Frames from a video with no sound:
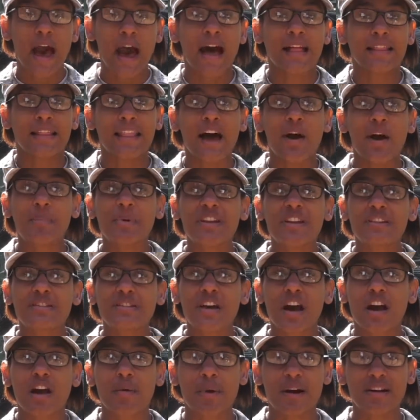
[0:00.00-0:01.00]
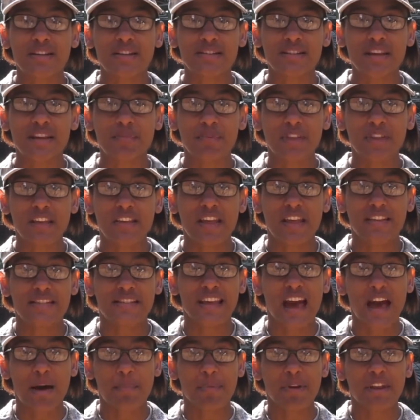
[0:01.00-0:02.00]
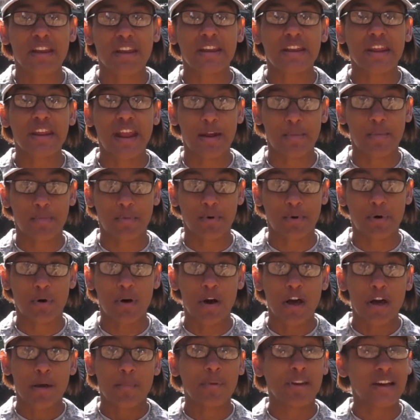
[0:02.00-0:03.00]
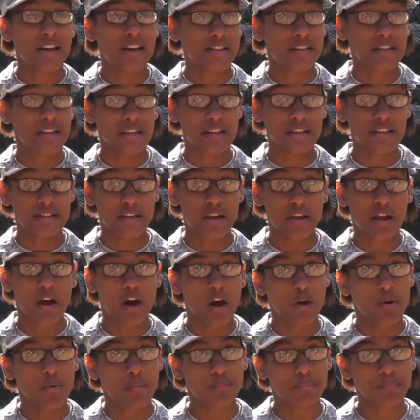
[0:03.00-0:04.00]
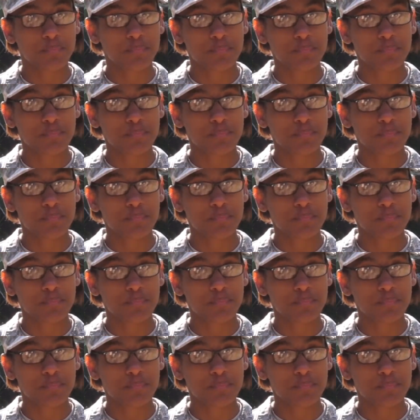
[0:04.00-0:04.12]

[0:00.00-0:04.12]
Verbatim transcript: allow me to talk about something that's happening in April because you need to know.